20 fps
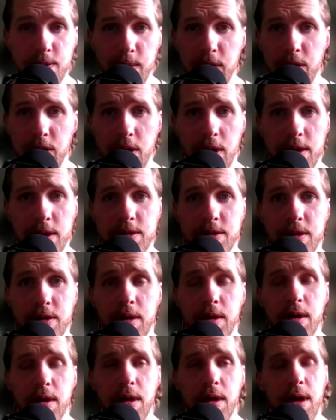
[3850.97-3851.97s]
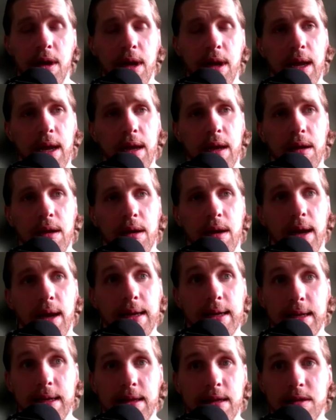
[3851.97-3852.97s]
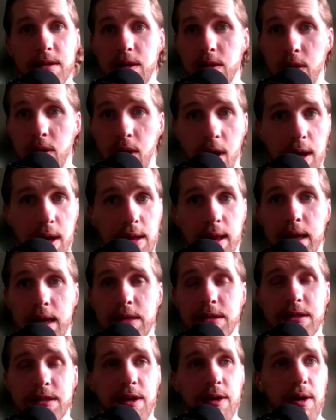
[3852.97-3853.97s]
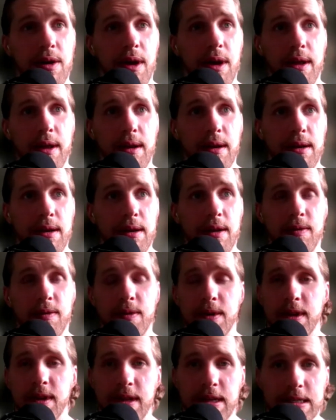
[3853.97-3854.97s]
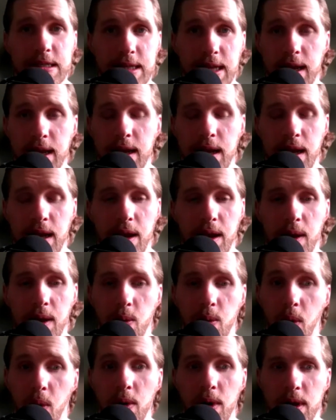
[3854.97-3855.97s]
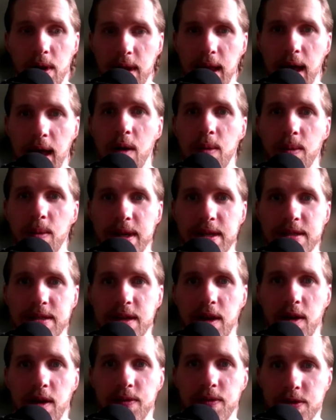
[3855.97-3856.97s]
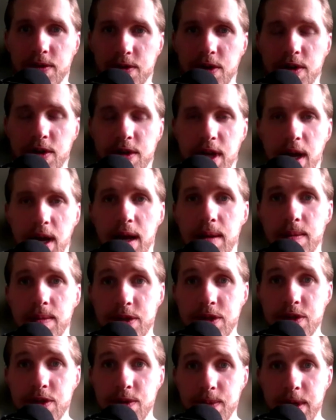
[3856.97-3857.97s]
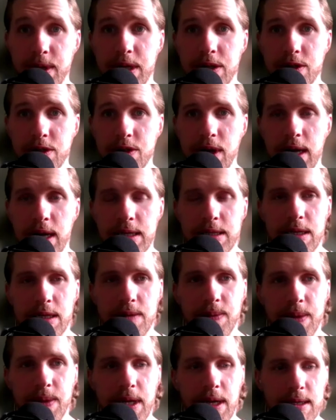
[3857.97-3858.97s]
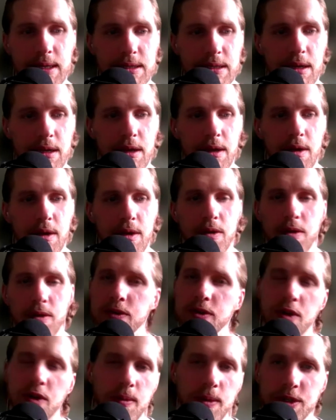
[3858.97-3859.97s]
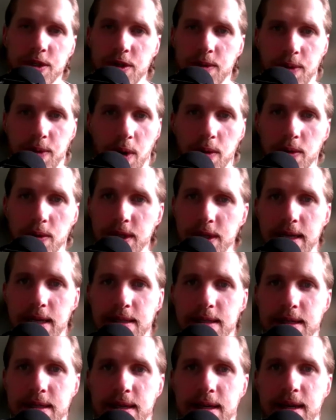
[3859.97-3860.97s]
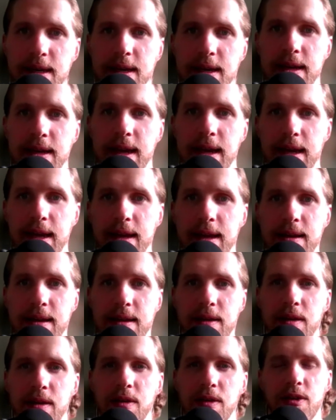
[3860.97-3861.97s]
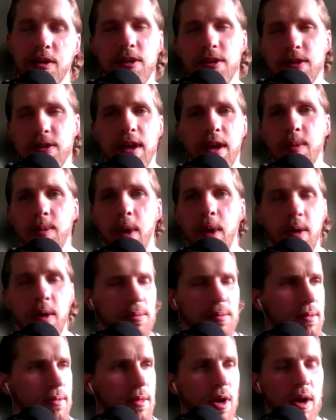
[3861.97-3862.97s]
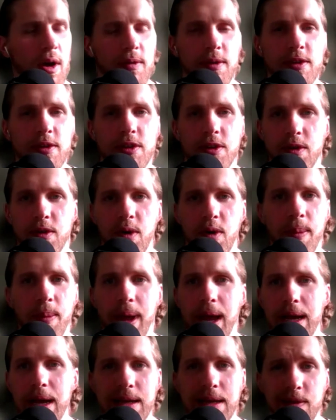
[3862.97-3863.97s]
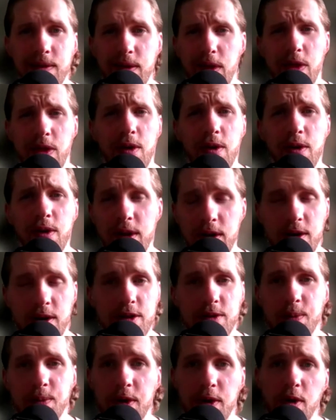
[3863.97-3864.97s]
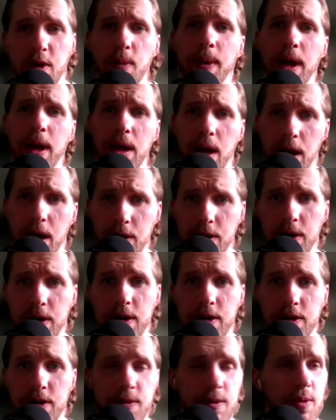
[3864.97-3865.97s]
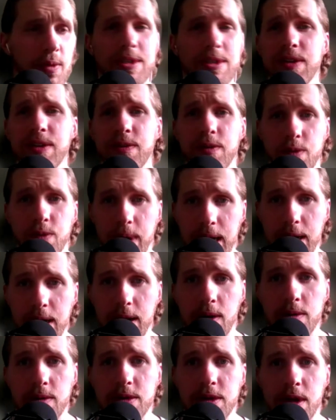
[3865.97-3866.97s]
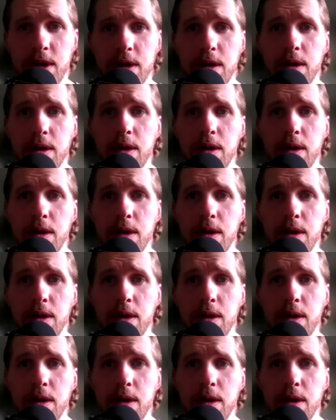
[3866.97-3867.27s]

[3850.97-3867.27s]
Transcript: to my thoughts. Mm-hmm. And I did this a lot last year. And even to this day, I, I won't allow myself at certain times to be distracted because there's so much to process. Mm-hmm. And just think about obviously, you can go back even 30 years, but you go back 100 years where there wasn't even radios.